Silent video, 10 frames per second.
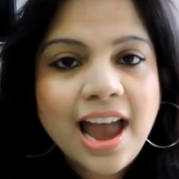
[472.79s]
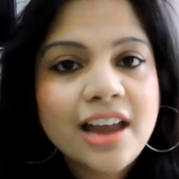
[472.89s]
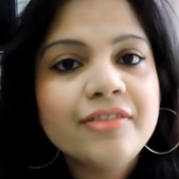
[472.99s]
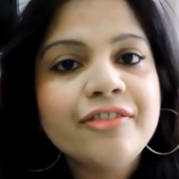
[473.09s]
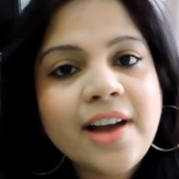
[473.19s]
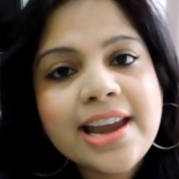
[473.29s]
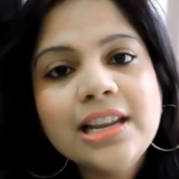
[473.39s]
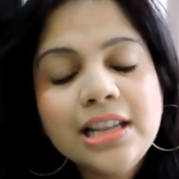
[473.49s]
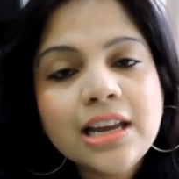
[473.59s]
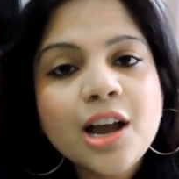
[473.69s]
and
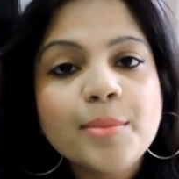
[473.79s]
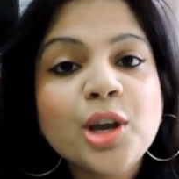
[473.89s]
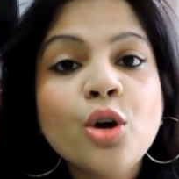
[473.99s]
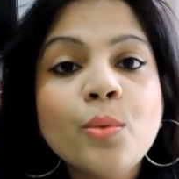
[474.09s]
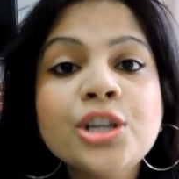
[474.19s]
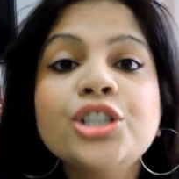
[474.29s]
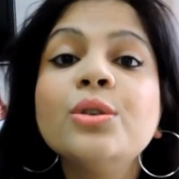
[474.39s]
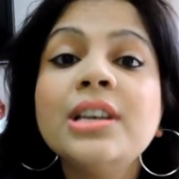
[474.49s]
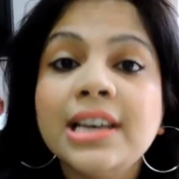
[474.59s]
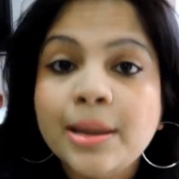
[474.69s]
finally coming over to
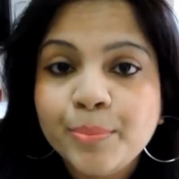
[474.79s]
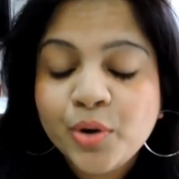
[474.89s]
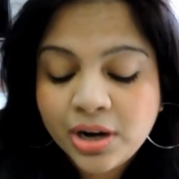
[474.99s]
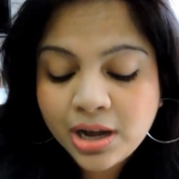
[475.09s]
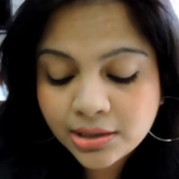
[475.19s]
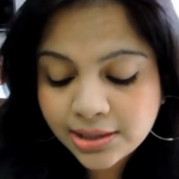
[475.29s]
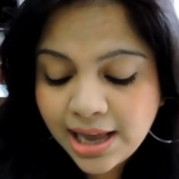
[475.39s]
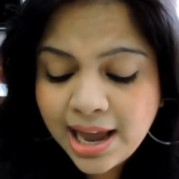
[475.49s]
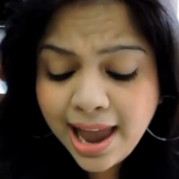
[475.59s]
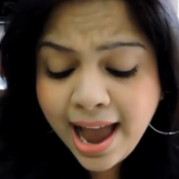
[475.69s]
lip products
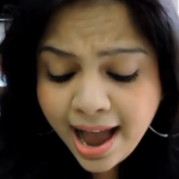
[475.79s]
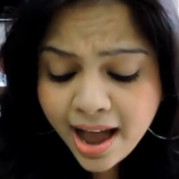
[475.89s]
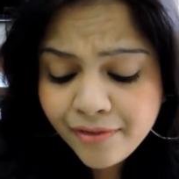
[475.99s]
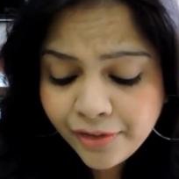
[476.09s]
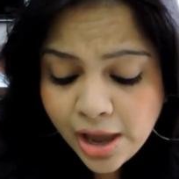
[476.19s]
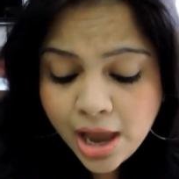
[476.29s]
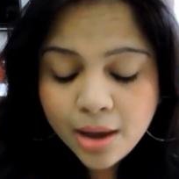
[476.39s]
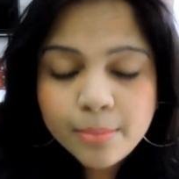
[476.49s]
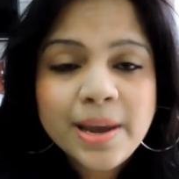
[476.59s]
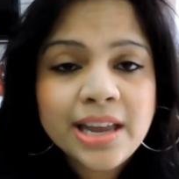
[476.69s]
I have
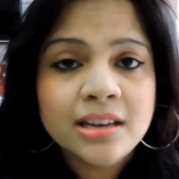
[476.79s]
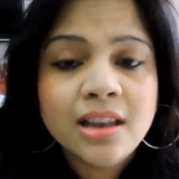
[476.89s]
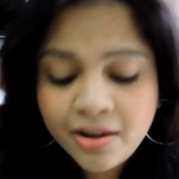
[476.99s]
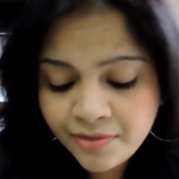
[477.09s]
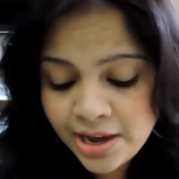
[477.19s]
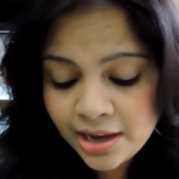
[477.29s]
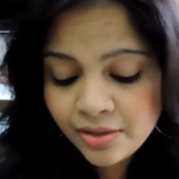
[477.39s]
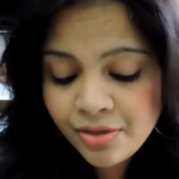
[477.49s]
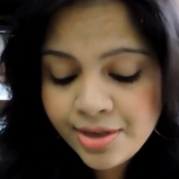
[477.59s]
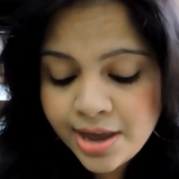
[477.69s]
been
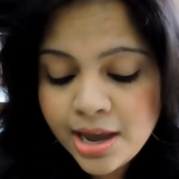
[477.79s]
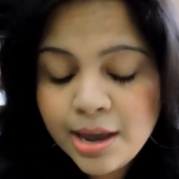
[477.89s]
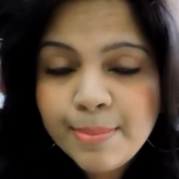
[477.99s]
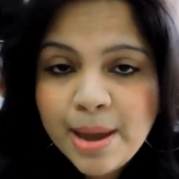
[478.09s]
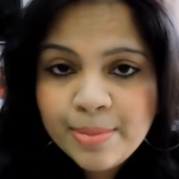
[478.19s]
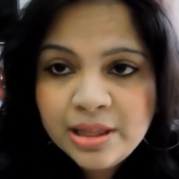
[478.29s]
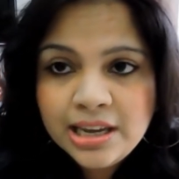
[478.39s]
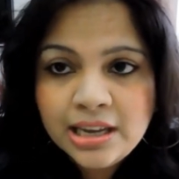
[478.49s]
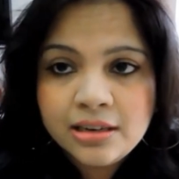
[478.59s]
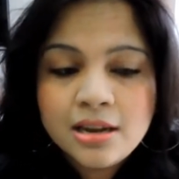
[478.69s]
loving the
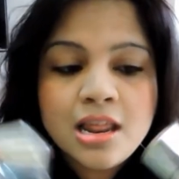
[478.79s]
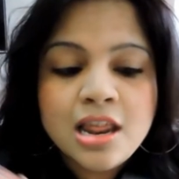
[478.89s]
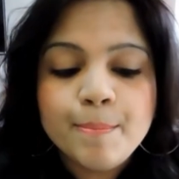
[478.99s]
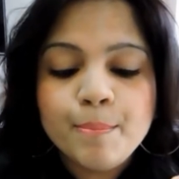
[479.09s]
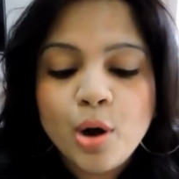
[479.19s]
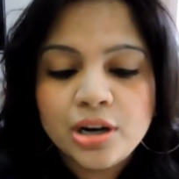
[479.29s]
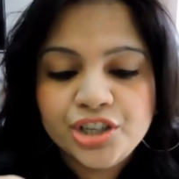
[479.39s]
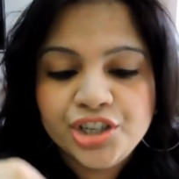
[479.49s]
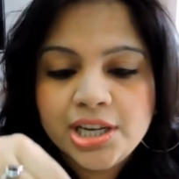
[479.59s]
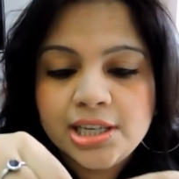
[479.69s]
Maybelline lip
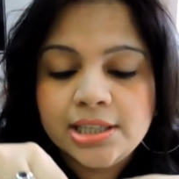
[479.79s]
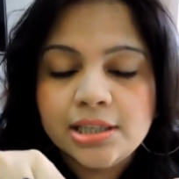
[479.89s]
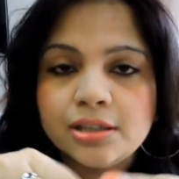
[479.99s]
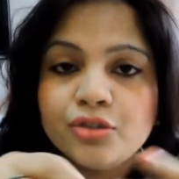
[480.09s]
polishes